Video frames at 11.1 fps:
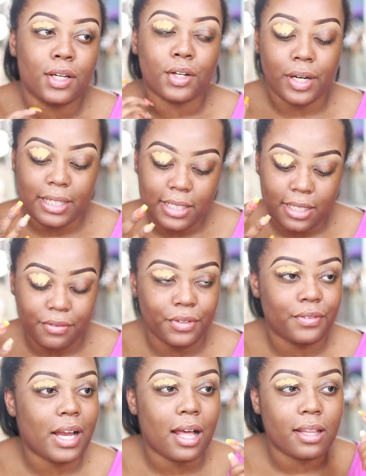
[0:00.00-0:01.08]
granted, if
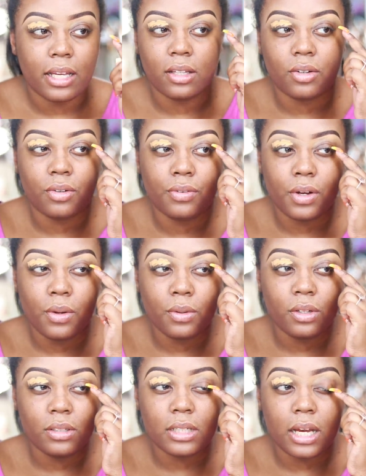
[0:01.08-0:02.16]
you've got like little
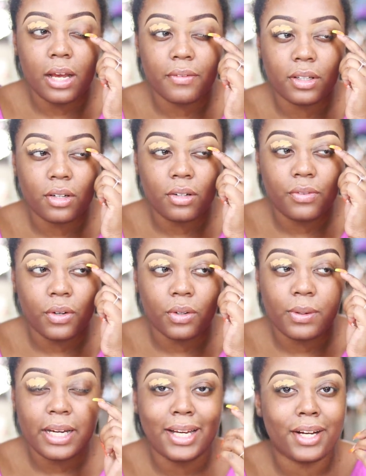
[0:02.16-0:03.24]
folds, like I have a little fold
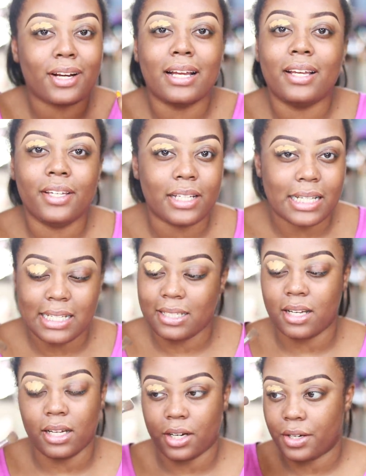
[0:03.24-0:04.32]
right here, it's
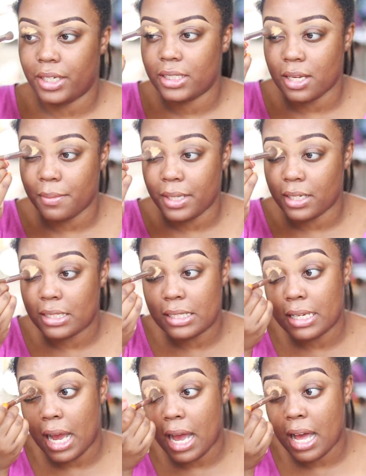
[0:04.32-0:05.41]
gonna crease. I mean, it's
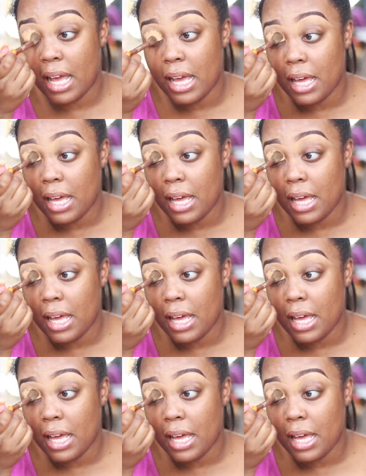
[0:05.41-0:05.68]
not